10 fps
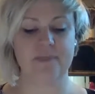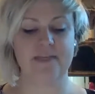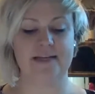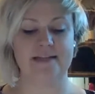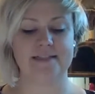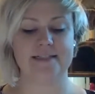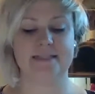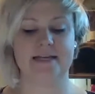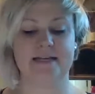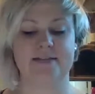
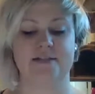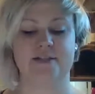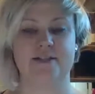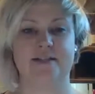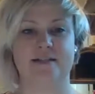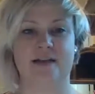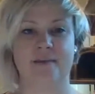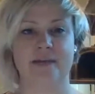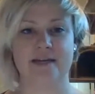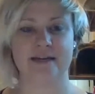Begin to tense your
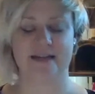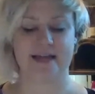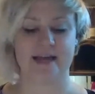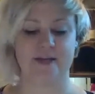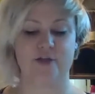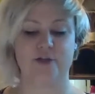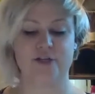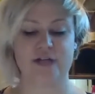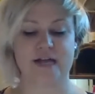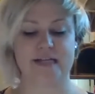stomach and
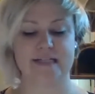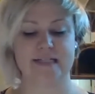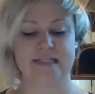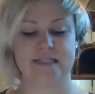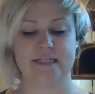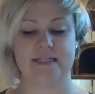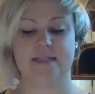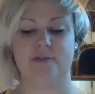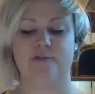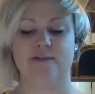your chest.
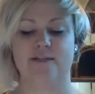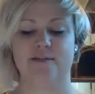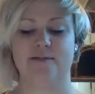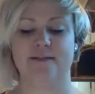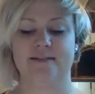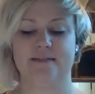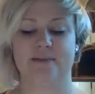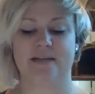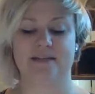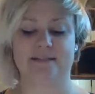You can do
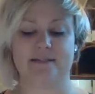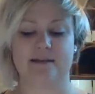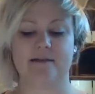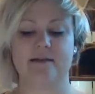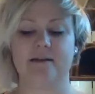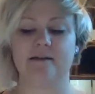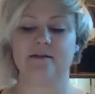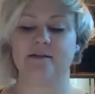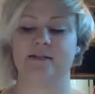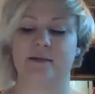this by
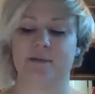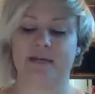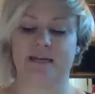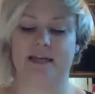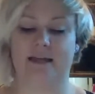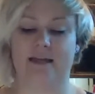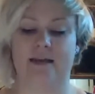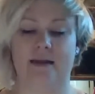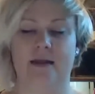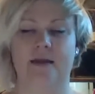sucking your stomach
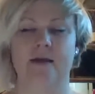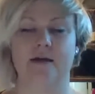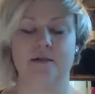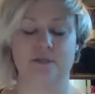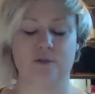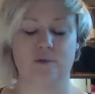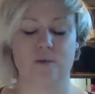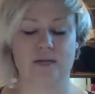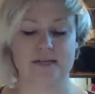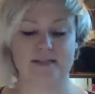in.
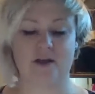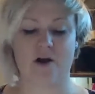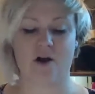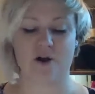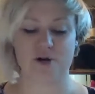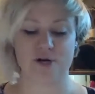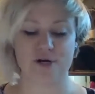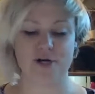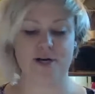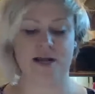Squeeze
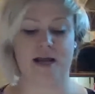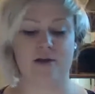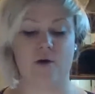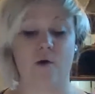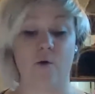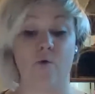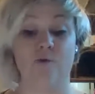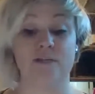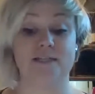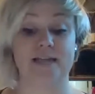harder and
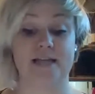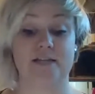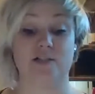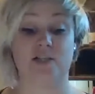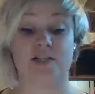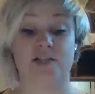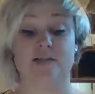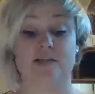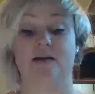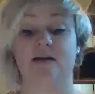hold the
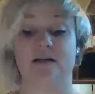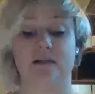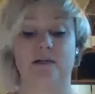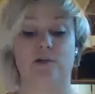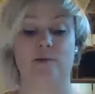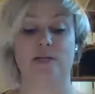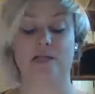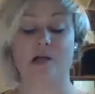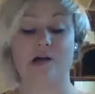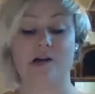tension a
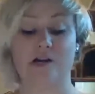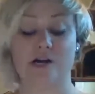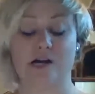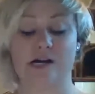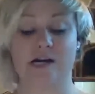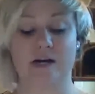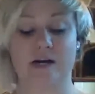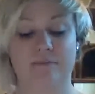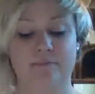little bit longer.